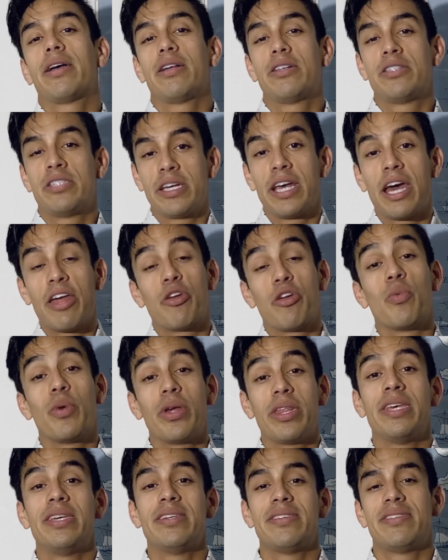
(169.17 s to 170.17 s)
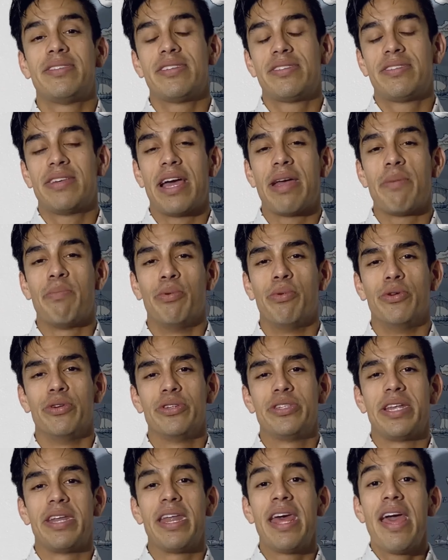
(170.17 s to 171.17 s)
together with his
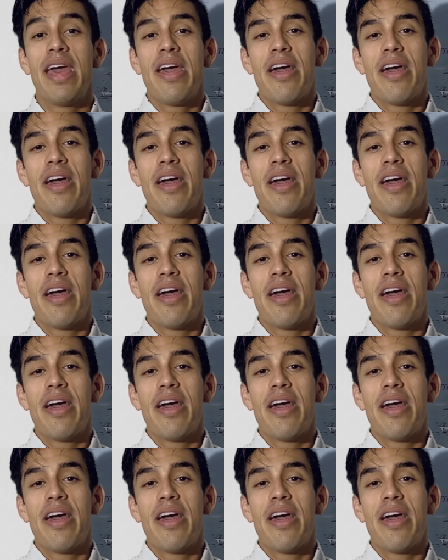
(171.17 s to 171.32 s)
disciples, and